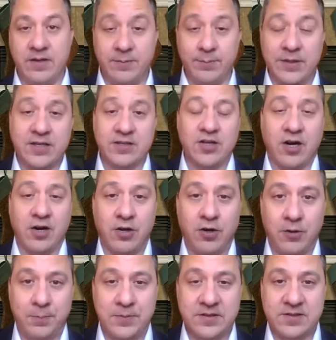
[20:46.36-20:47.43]
Because our
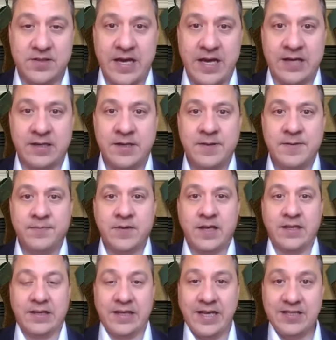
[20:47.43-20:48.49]
hope is that
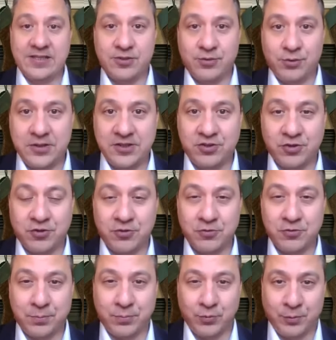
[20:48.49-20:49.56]
less school
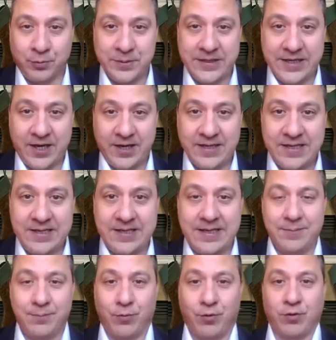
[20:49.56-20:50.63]
districts will be naughty
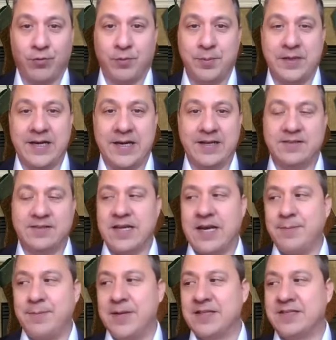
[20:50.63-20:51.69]
and more will be nice. See,
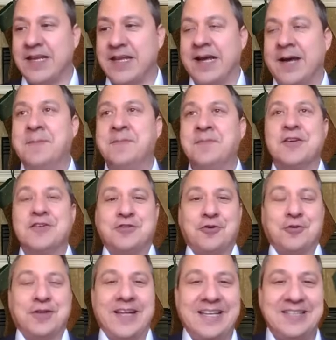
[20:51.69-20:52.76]
I messed that up. So
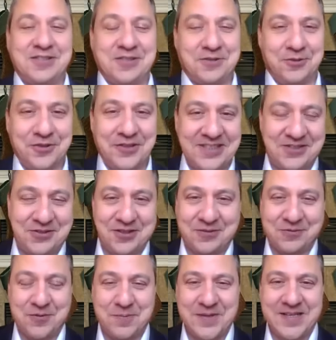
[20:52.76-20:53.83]
less school
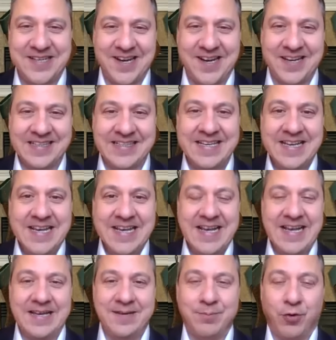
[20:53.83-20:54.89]
districts will be naughty
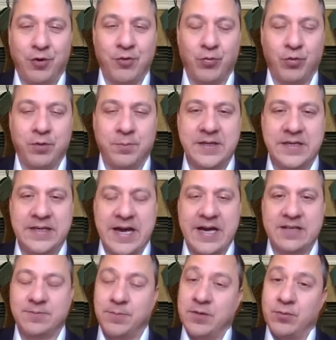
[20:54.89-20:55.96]
and more will be
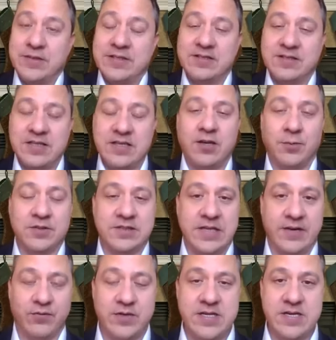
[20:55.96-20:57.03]
nice. But we see it almost
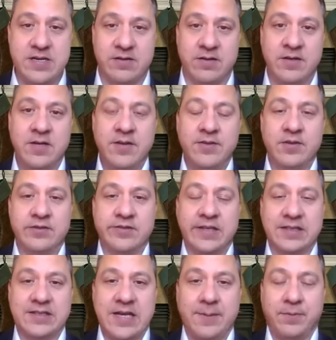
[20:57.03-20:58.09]
every year. There's an
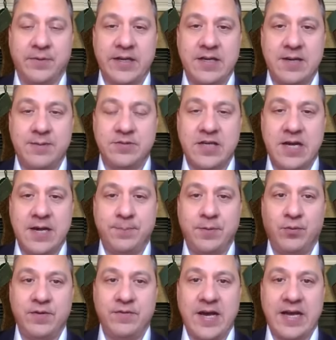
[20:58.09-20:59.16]
example that comes up
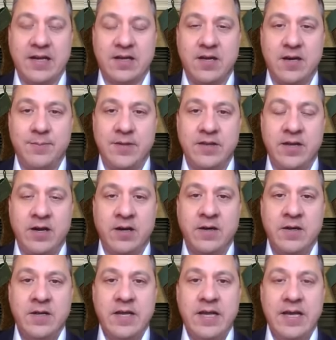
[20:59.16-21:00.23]
and we've got to come in
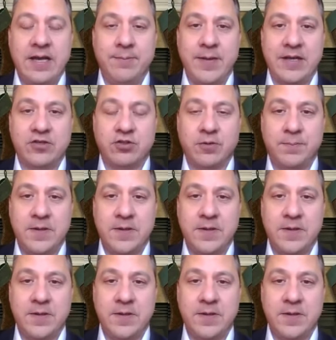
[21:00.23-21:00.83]
there and make sure